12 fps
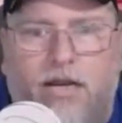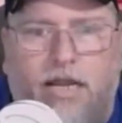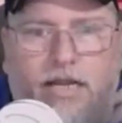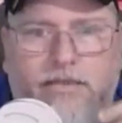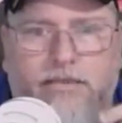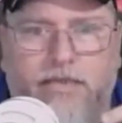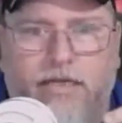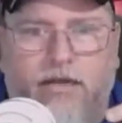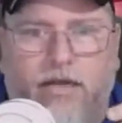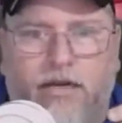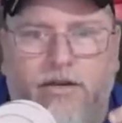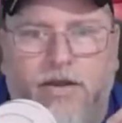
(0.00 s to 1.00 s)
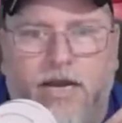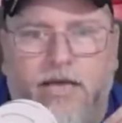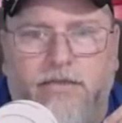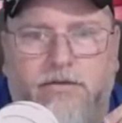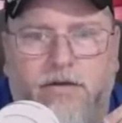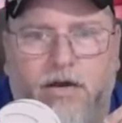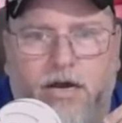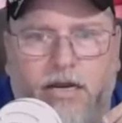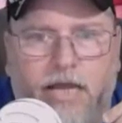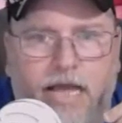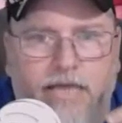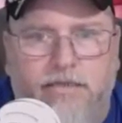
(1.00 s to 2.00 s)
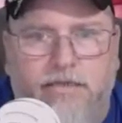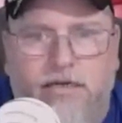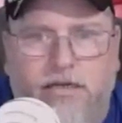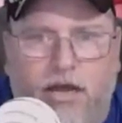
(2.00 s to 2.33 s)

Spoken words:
like I said, a lot of you guys are not as into